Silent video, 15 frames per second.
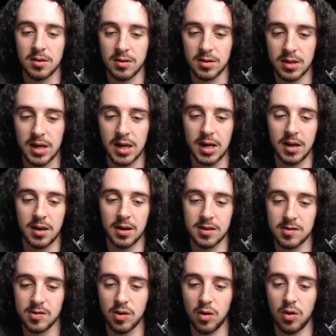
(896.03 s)
Yeah,
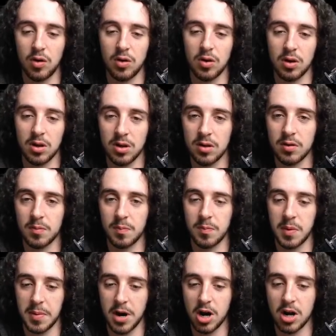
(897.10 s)
it's all
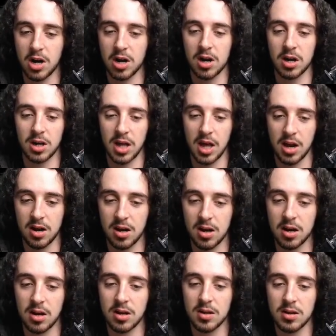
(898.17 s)
America,
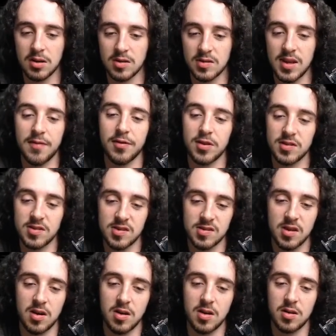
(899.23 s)
Canada, San
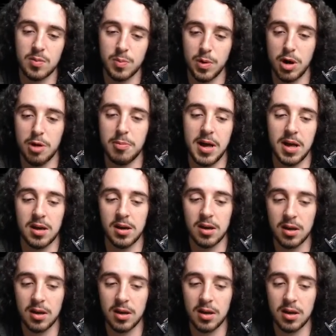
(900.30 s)
Francisco, Burbank.